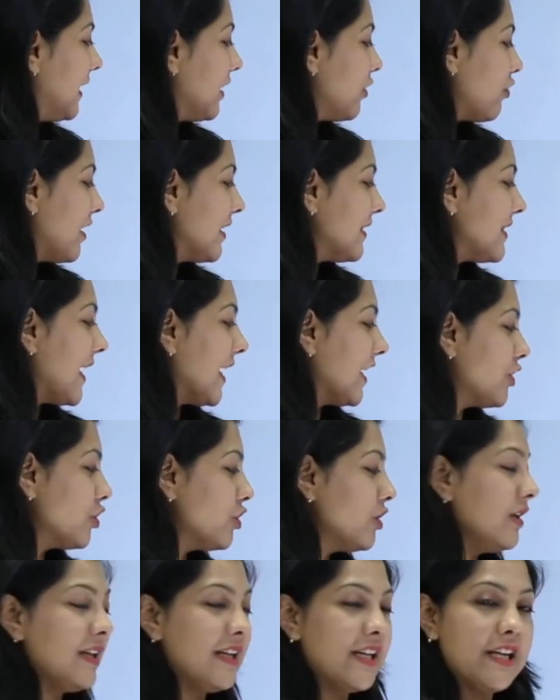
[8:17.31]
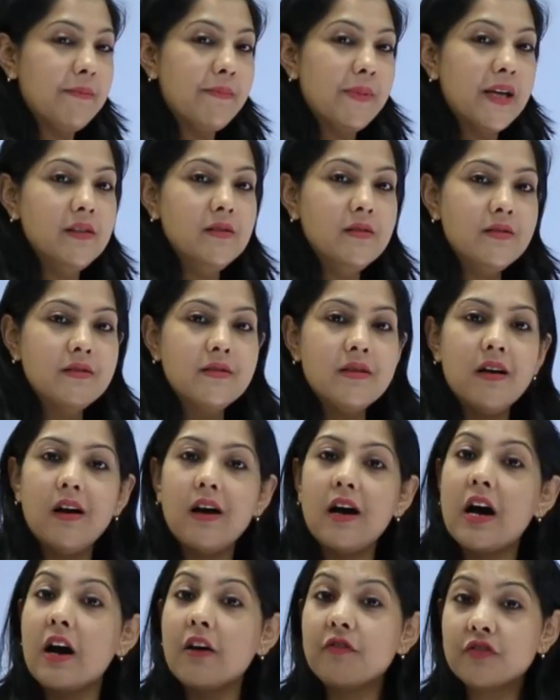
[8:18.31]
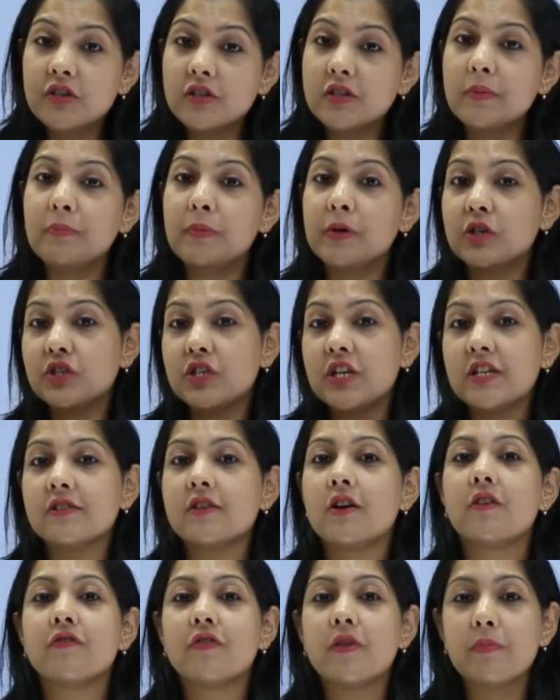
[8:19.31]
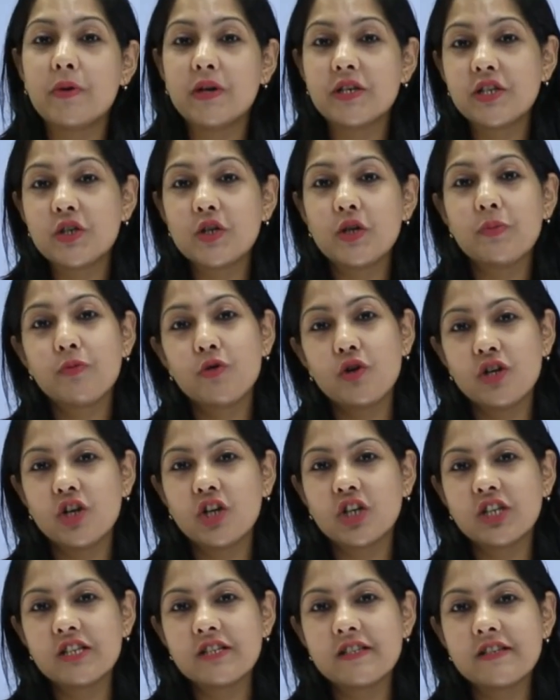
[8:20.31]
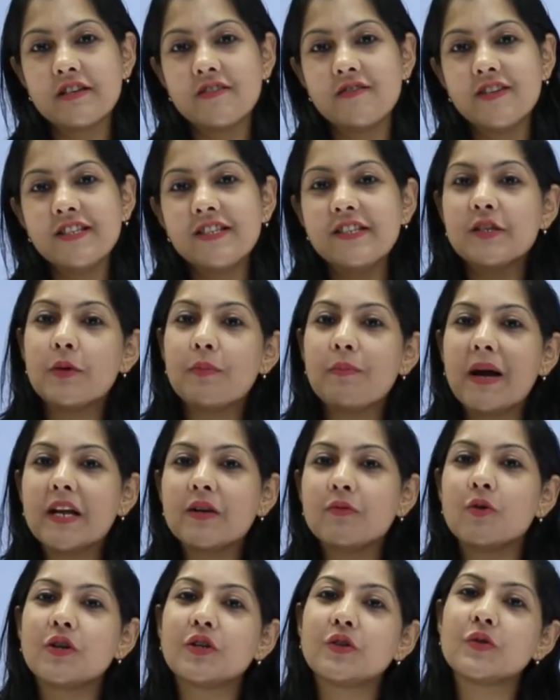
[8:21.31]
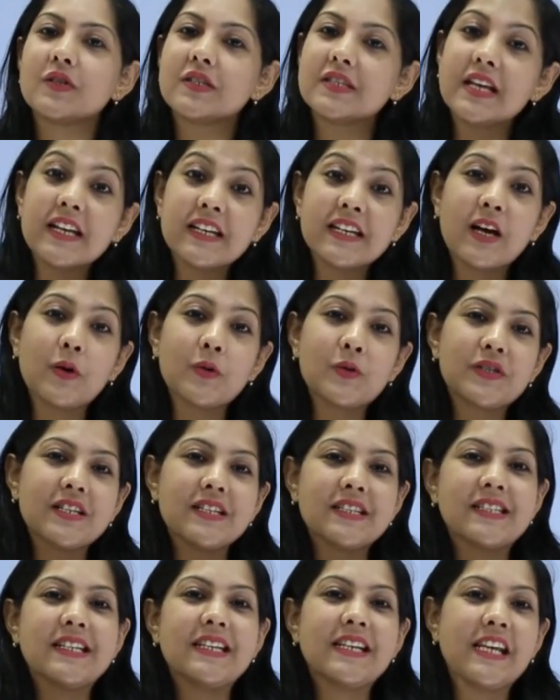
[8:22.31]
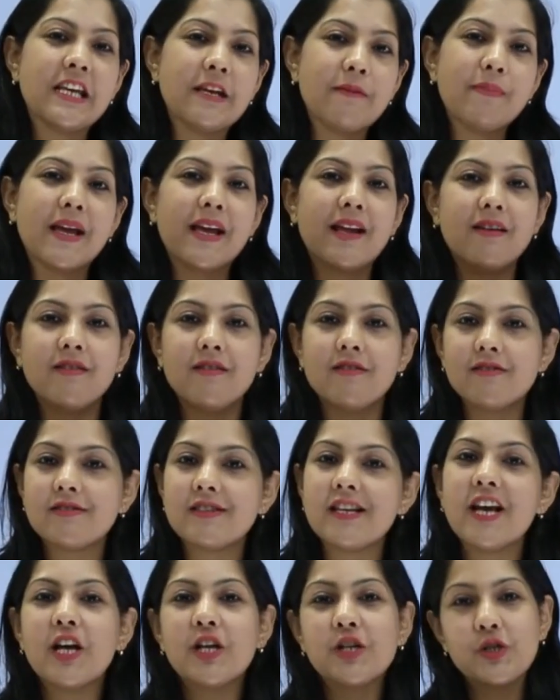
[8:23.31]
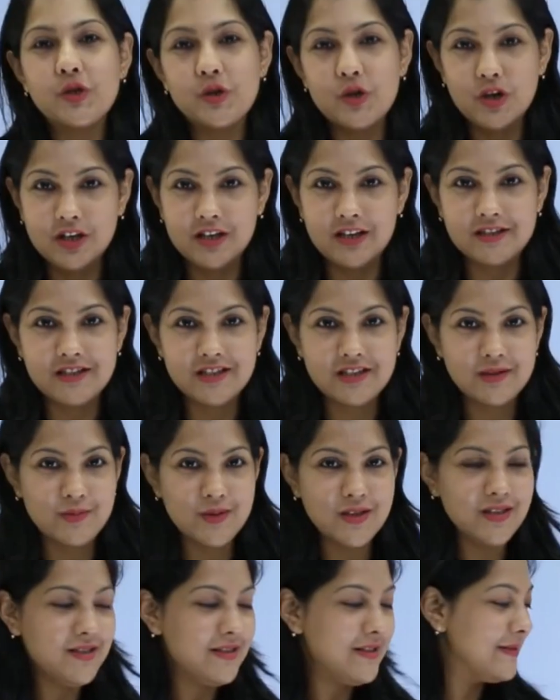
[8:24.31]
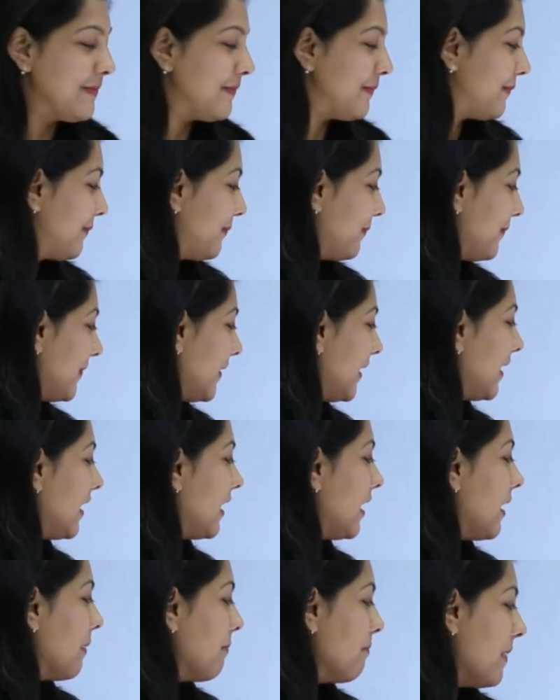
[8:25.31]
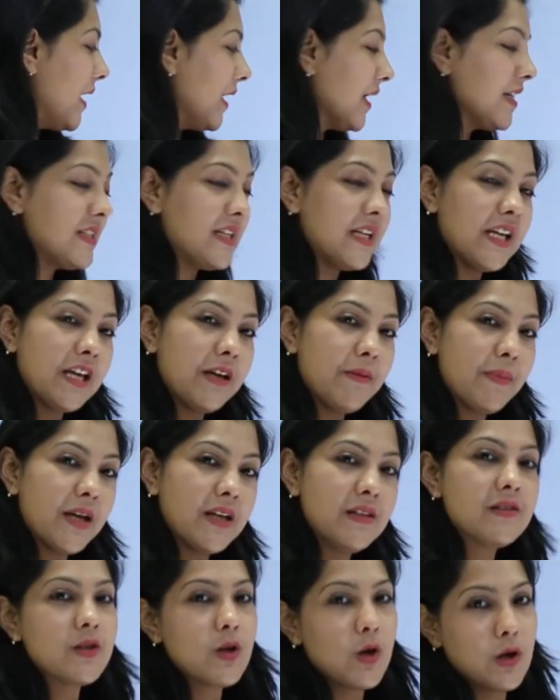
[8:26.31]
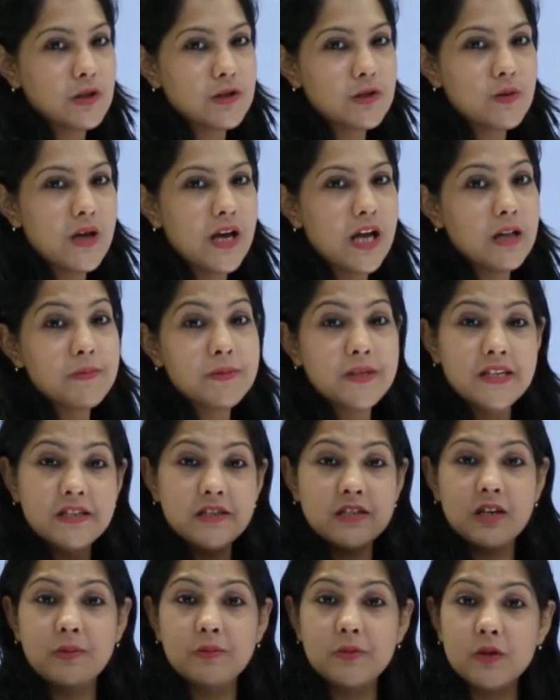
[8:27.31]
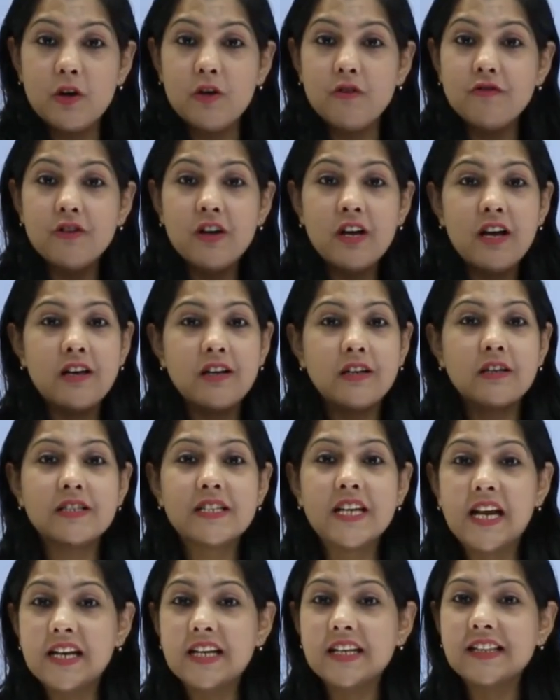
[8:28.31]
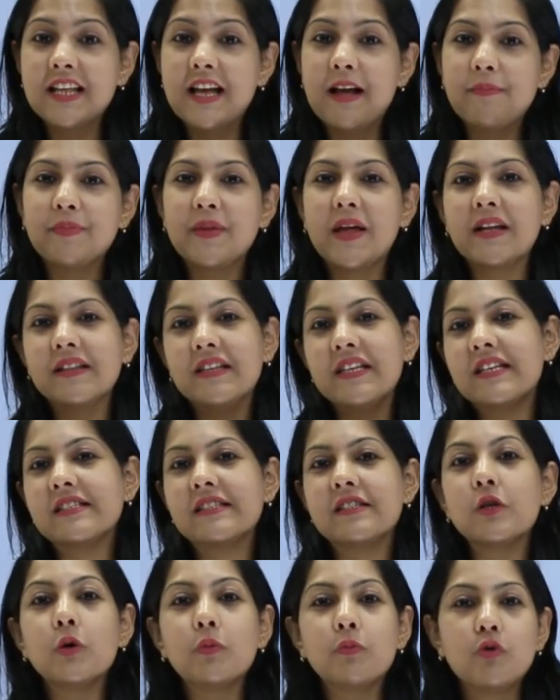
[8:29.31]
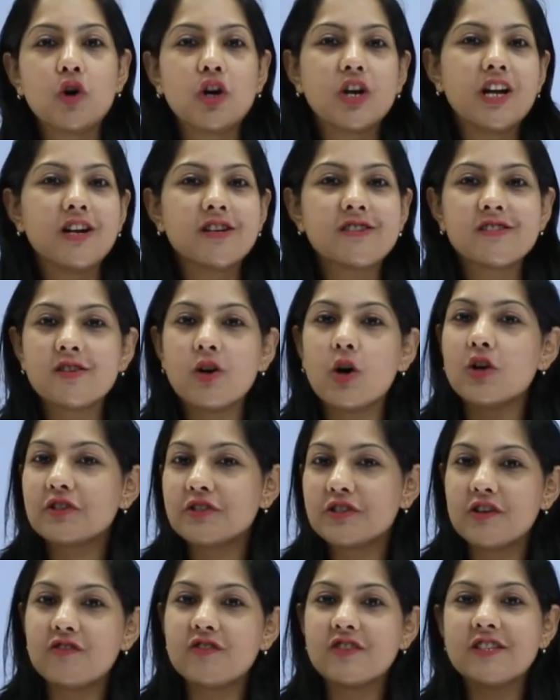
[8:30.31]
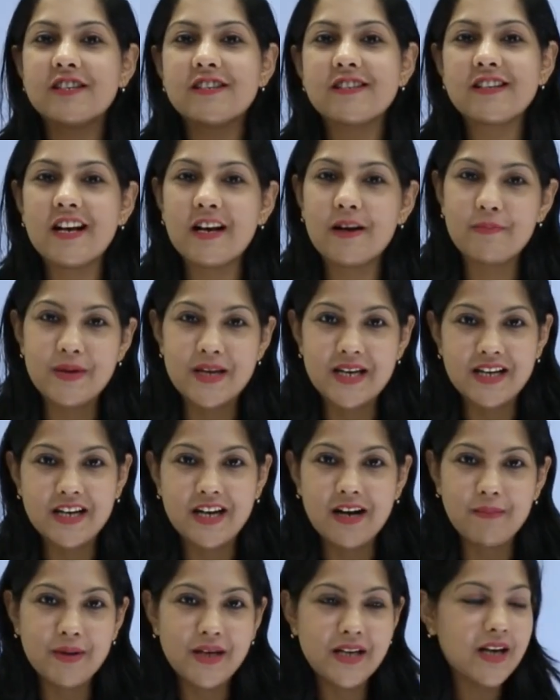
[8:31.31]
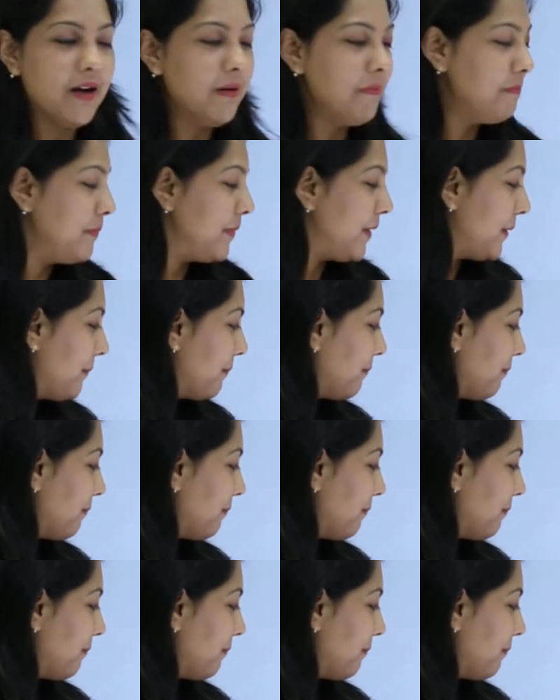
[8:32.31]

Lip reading: Transactional emails. After the purchase of a particular product or service, you might want to send out certain emailers to your customers. Marketing emails also helps in terms of telling them that these new products or services are coming up.